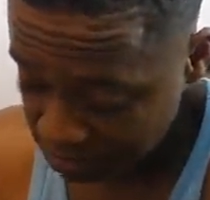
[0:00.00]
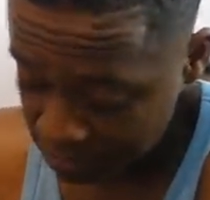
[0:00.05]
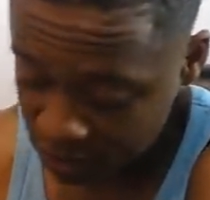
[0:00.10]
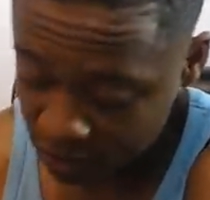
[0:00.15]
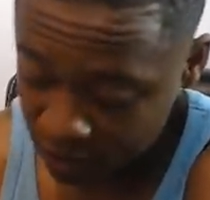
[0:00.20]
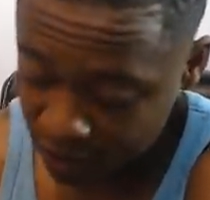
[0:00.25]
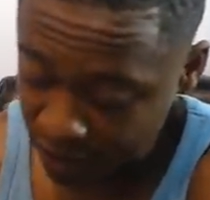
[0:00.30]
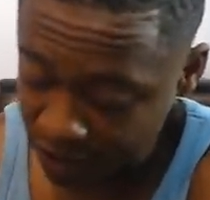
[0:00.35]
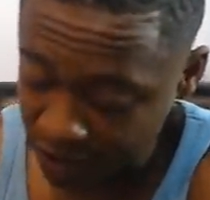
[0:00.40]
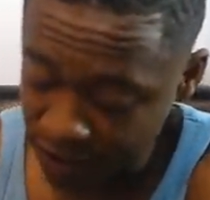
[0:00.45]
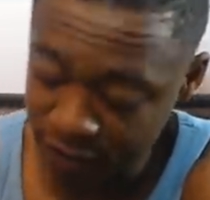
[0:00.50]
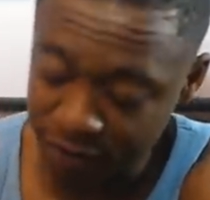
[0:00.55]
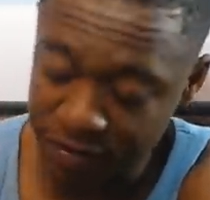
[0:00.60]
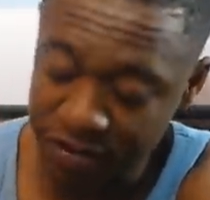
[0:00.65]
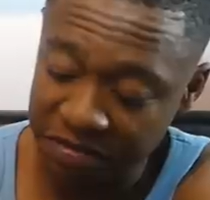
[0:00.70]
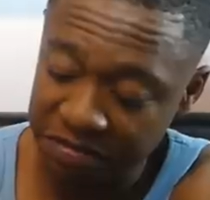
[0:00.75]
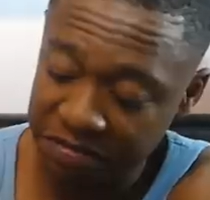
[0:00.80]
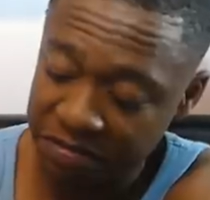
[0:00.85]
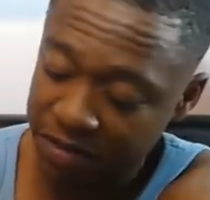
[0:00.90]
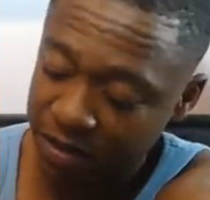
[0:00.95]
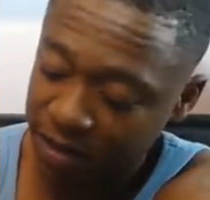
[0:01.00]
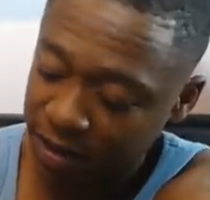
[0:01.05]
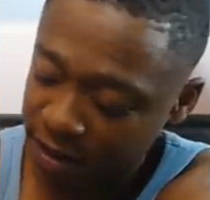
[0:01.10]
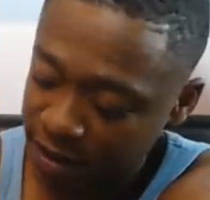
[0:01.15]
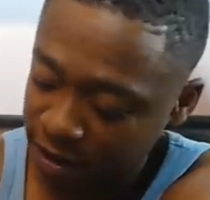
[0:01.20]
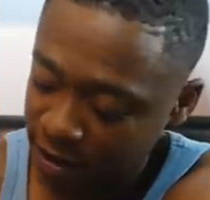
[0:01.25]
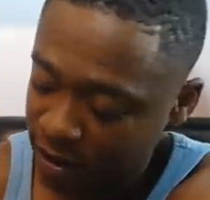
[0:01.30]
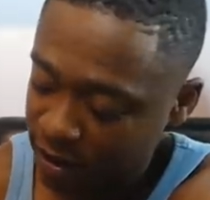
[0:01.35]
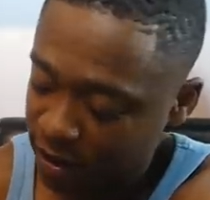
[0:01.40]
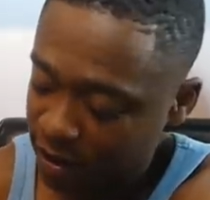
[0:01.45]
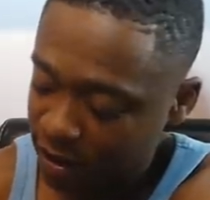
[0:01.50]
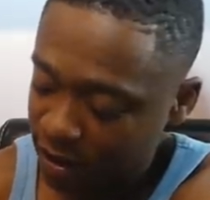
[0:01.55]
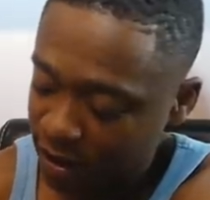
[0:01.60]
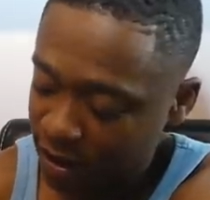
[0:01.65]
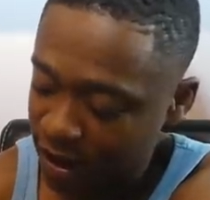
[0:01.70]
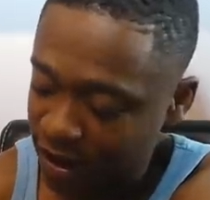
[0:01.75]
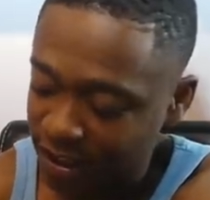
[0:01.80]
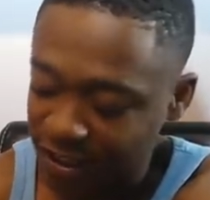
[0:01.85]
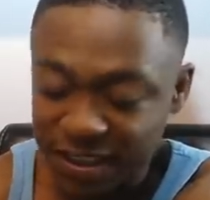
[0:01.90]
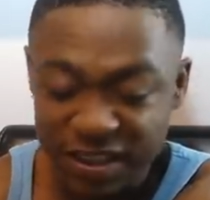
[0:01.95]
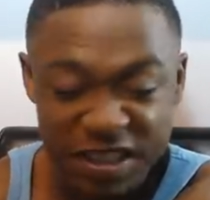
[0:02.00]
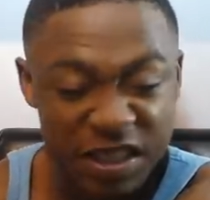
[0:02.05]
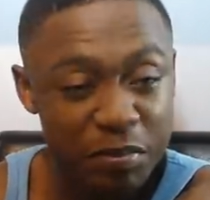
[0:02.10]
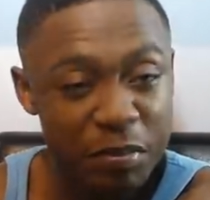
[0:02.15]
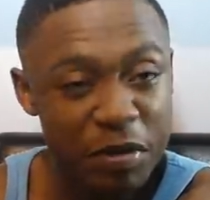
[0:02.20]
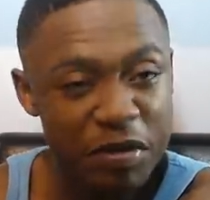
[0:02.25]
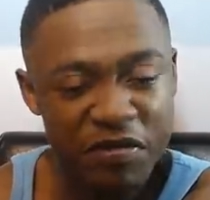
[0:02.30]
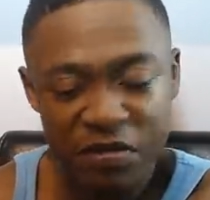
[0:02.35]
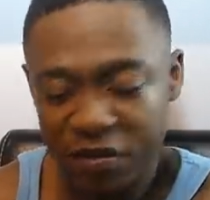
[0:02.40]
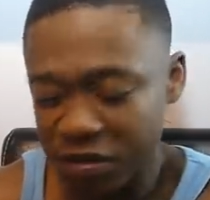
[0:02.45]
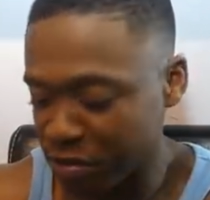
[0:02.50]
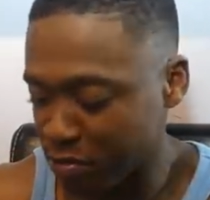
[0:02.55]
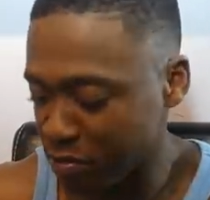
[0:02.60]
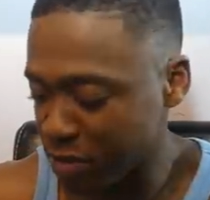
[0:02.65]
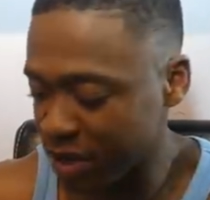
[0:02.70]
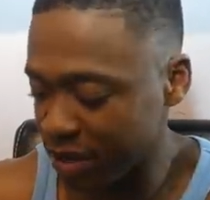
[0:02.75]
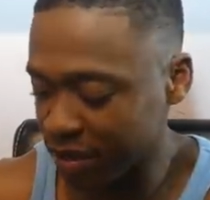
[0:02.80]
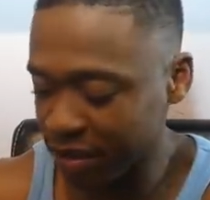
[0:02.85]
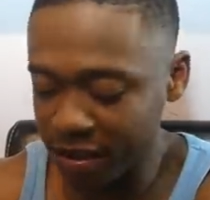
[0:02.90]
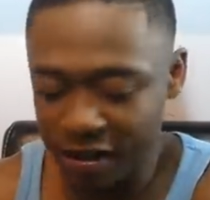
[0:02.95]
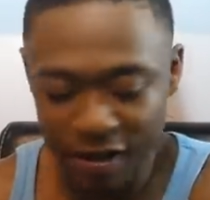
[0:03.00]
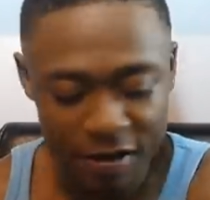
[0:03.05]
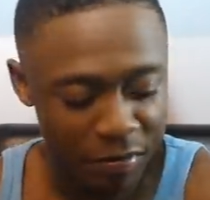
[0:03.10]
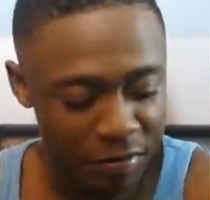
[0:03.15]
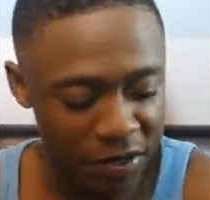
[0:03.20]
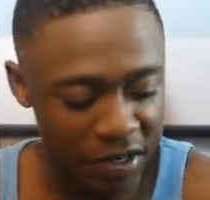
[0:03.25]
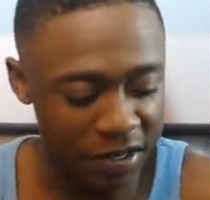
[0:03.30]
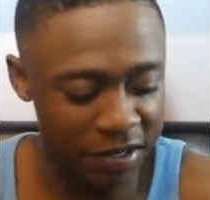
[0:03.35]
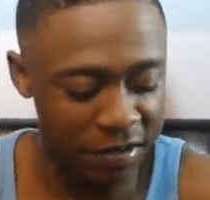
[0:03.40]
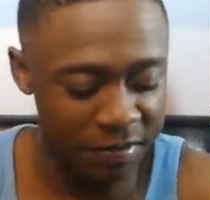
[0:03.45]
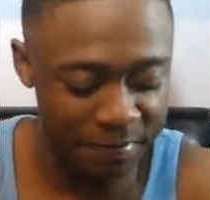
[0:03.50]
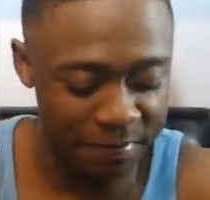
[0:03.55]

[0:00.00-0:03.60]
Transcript: Going to leave it, let it simmer for a bit. But